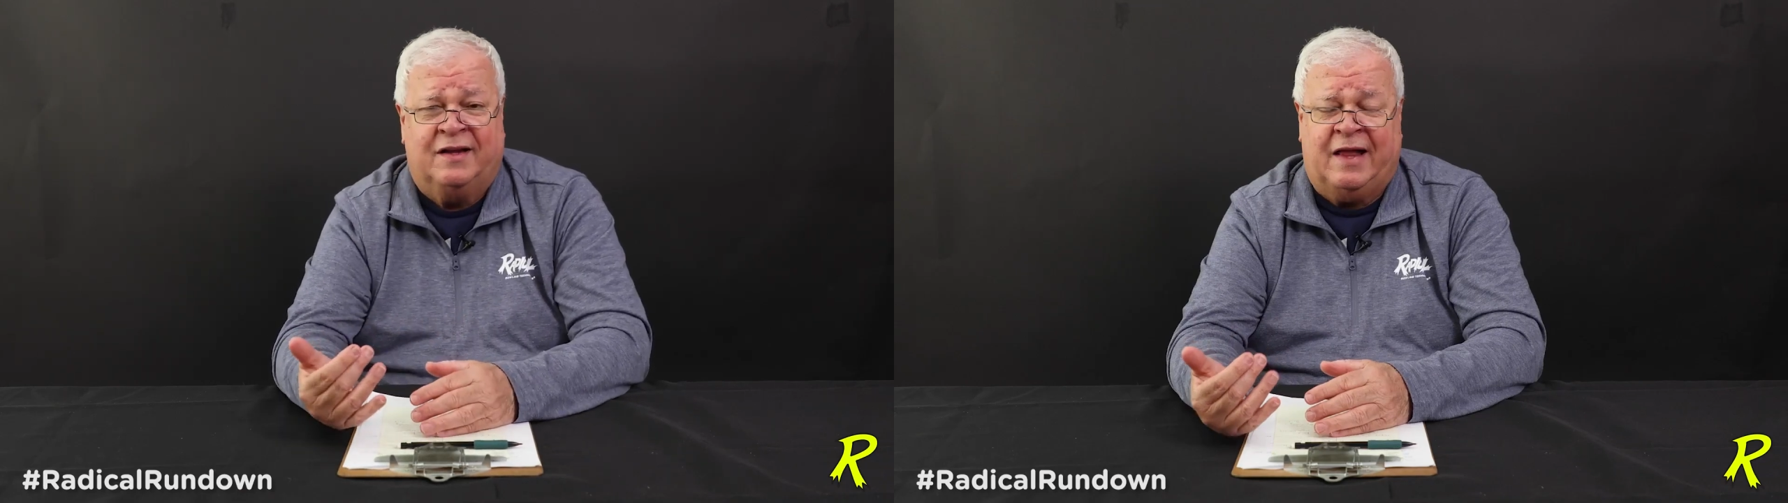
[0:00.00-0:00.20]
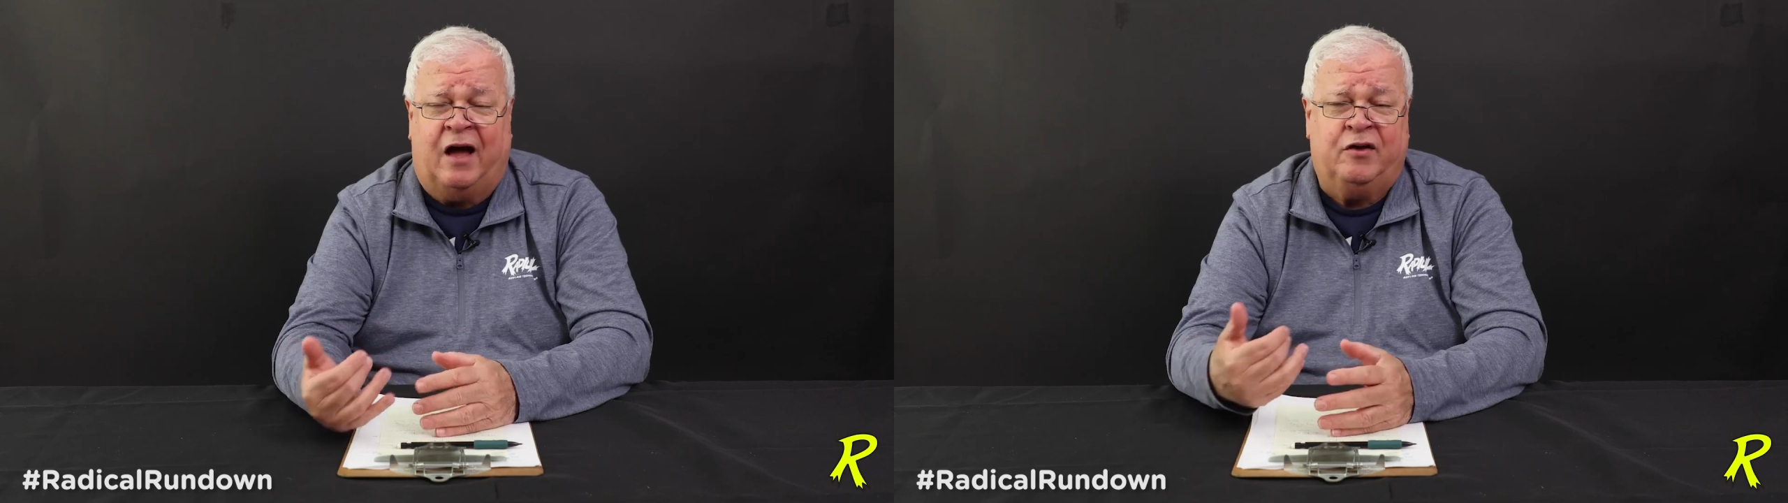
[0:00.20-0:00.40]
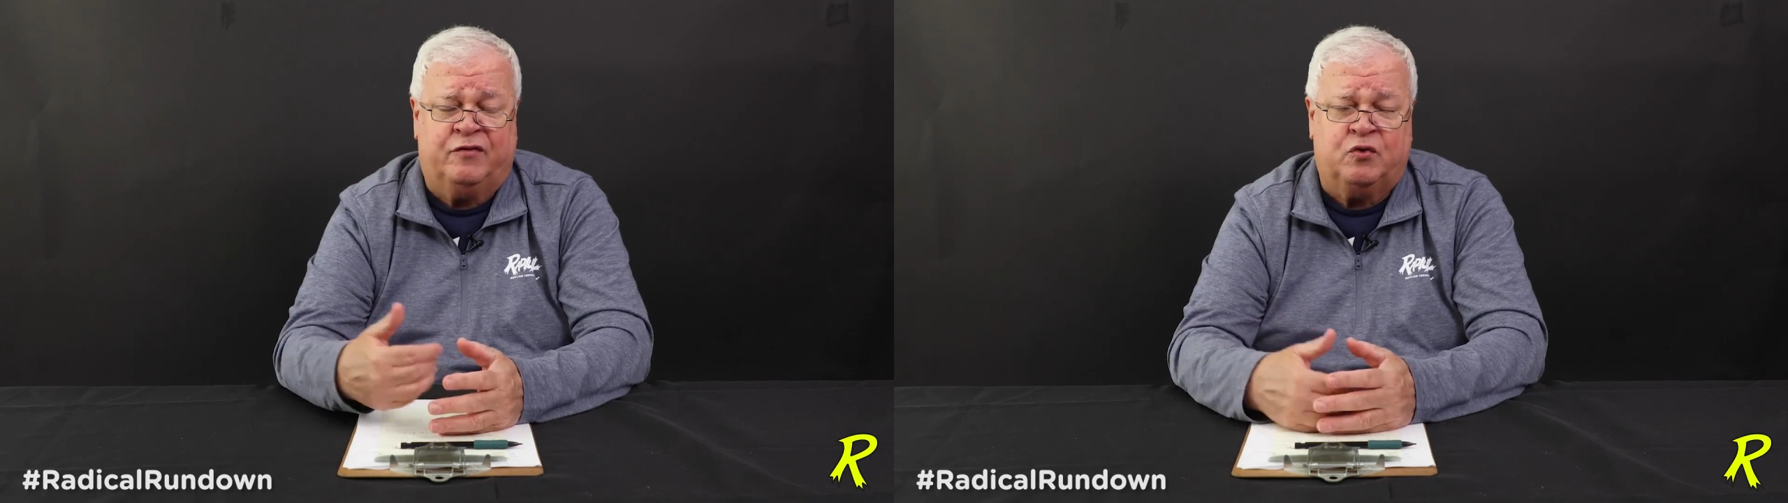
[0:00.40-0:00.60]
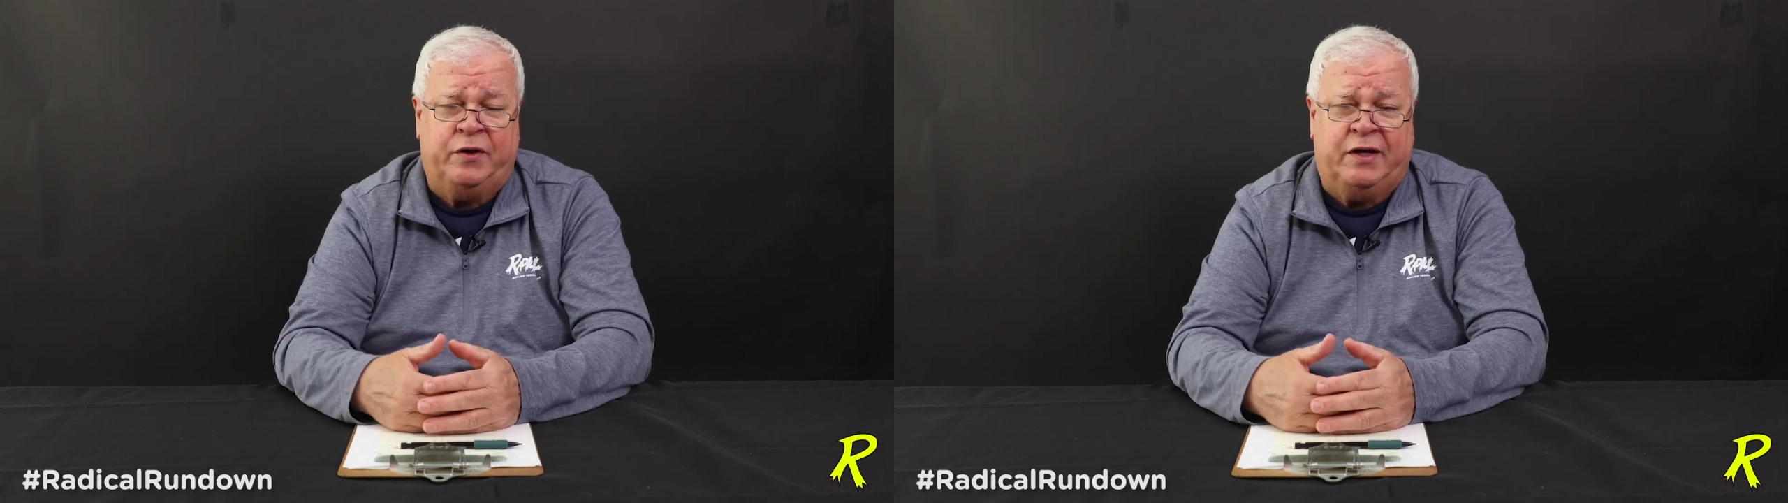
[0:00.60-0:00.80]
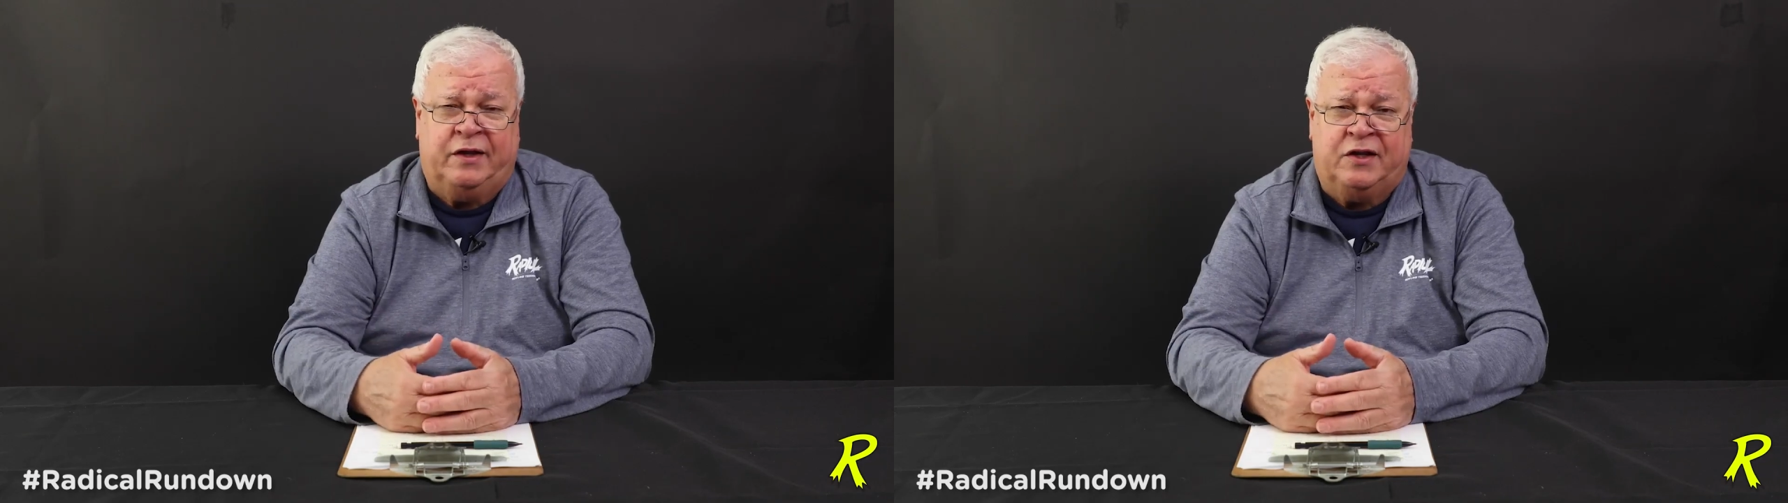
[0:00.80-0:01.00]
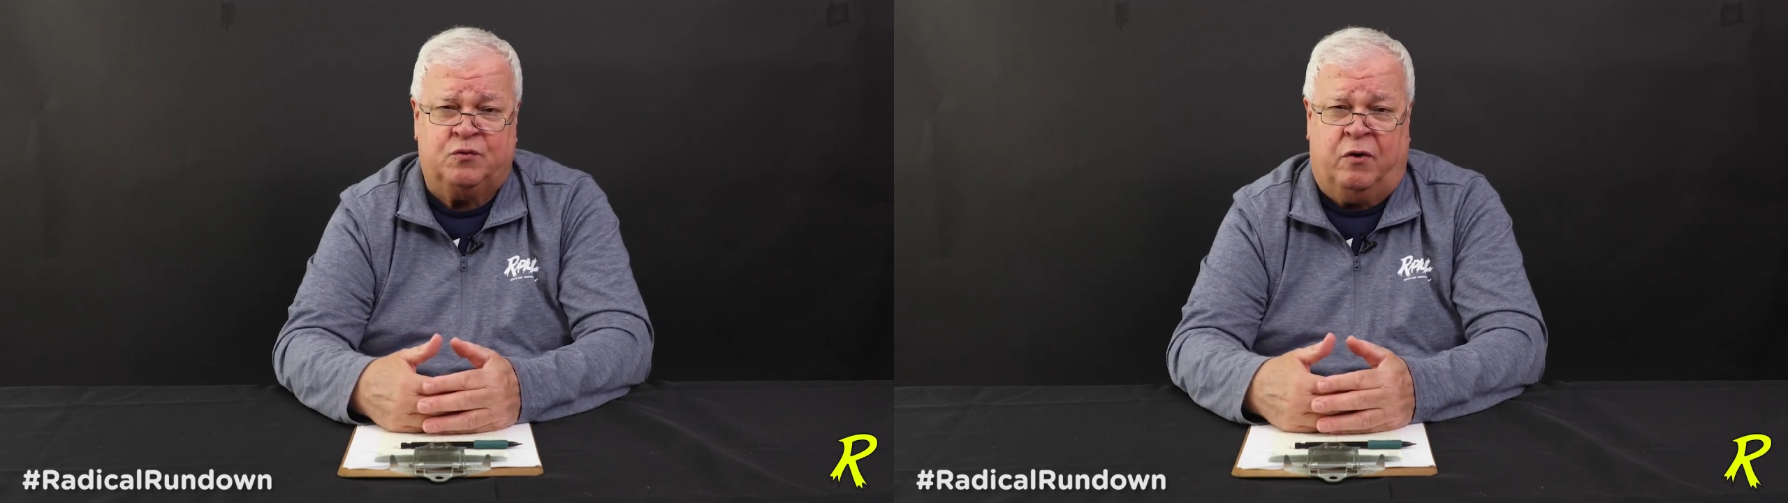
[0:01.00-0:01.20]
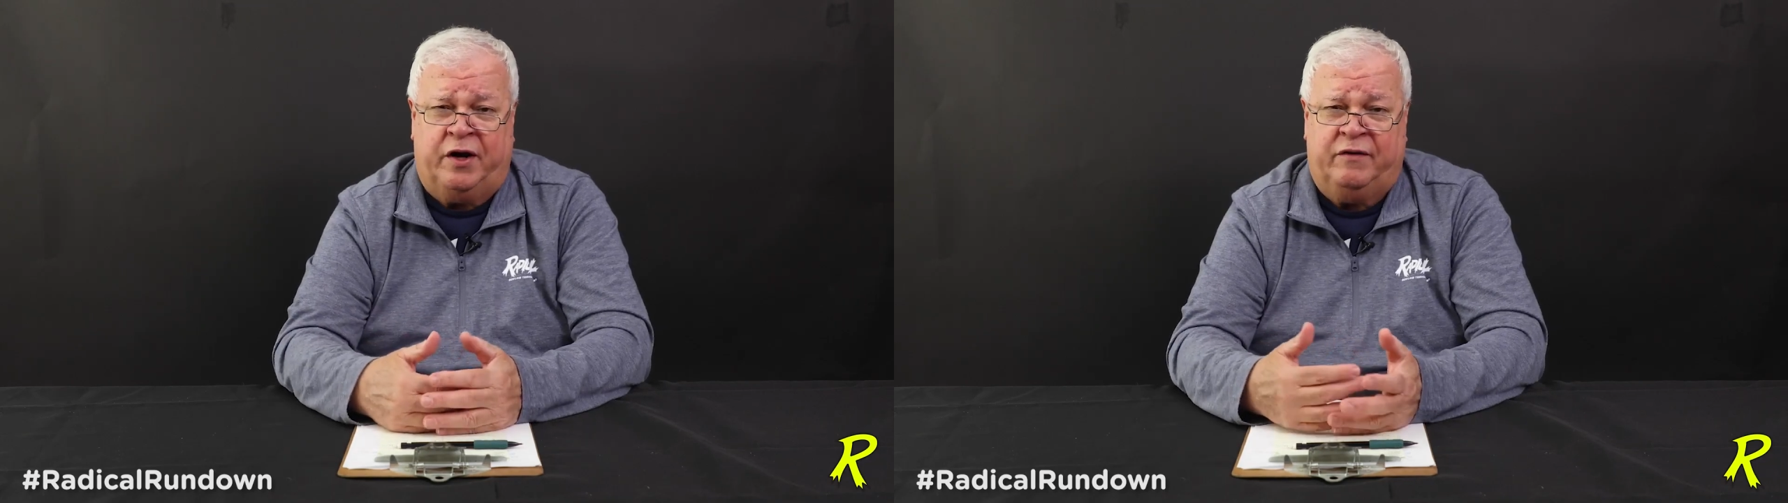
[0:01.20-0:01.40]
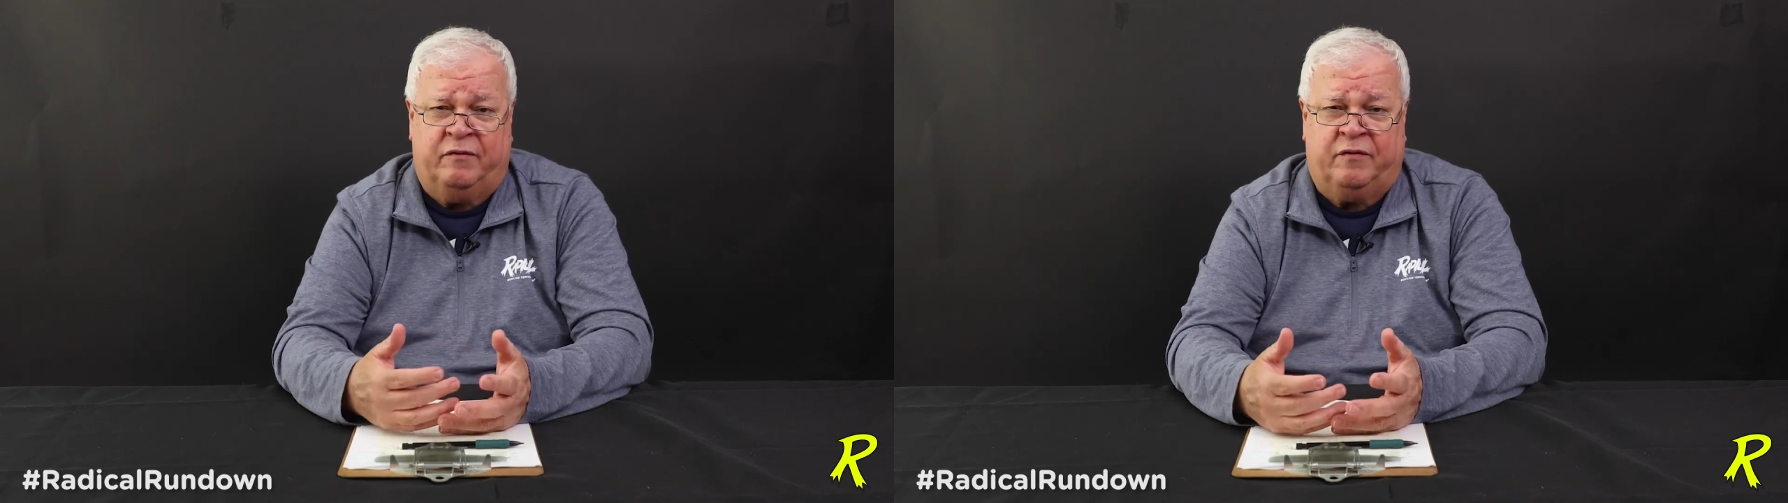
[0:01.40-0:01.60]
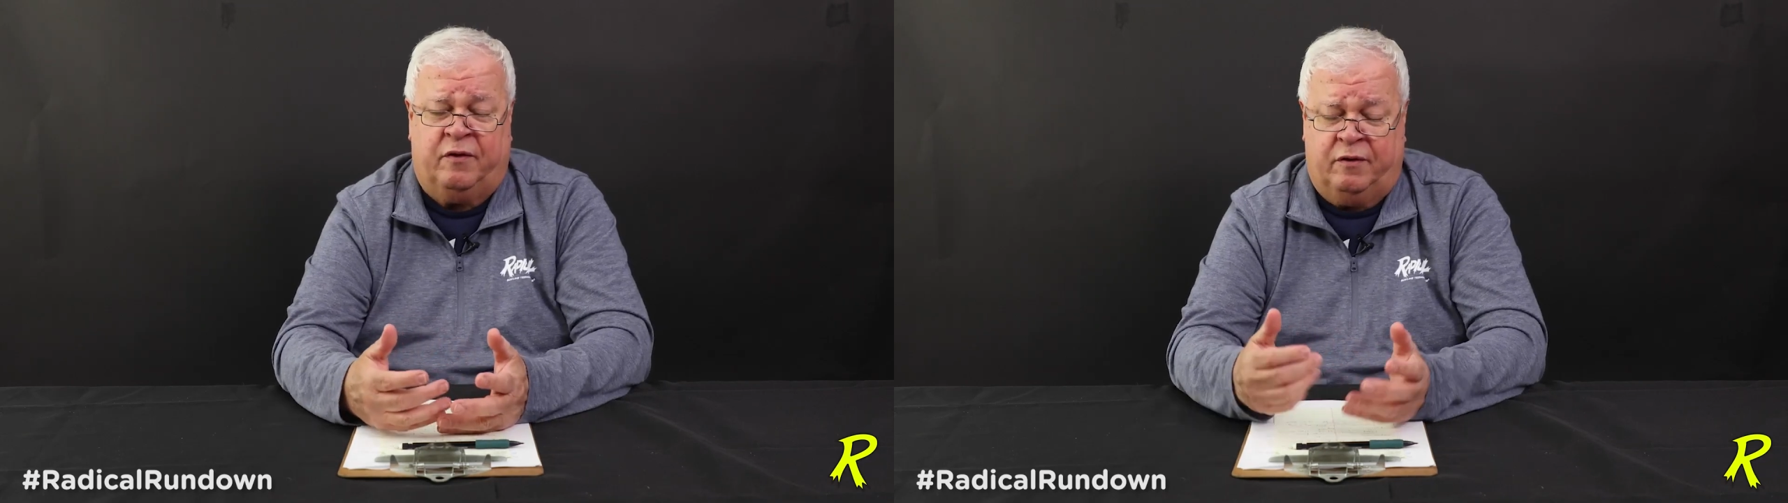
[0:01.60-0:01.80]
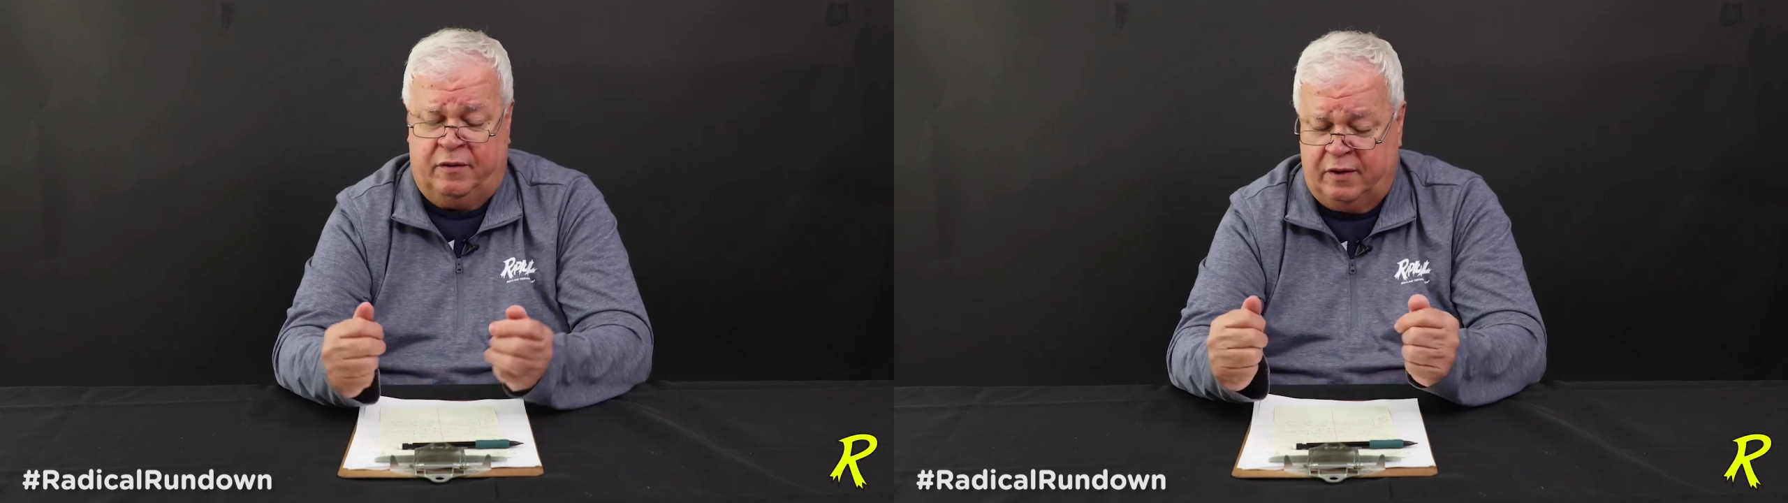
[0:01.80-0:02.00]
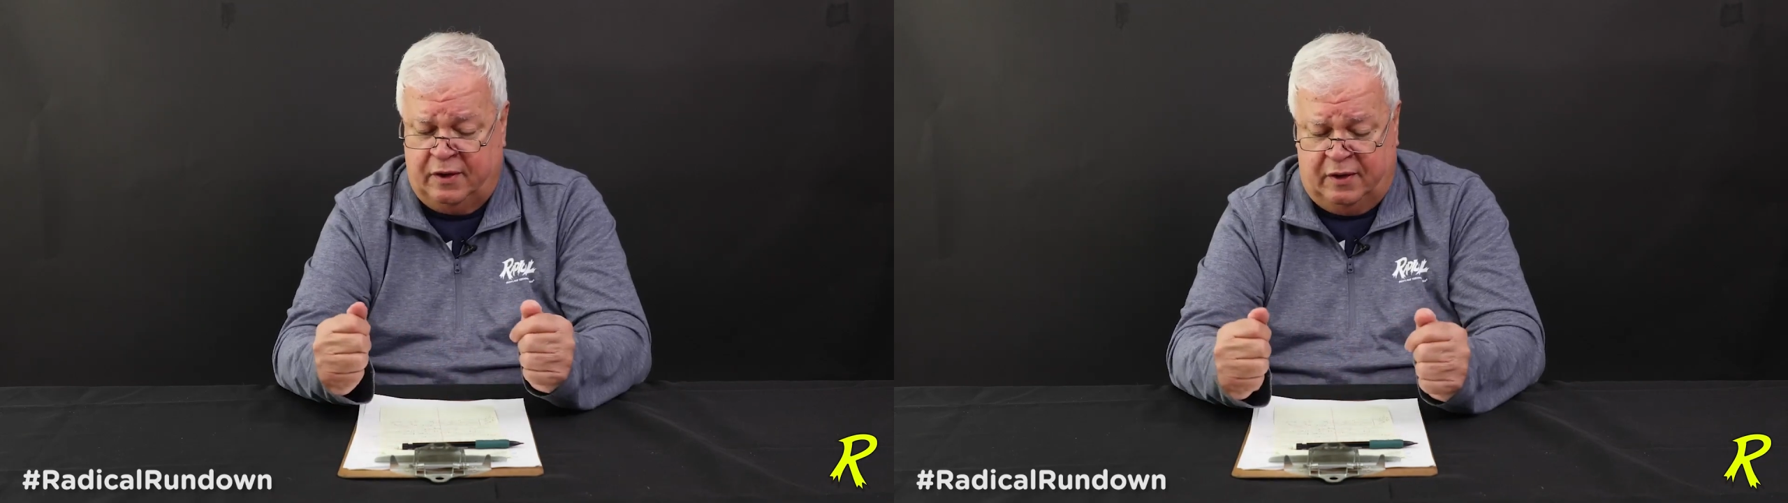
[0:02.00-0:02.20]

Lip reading: Now you've tweaked each one even further.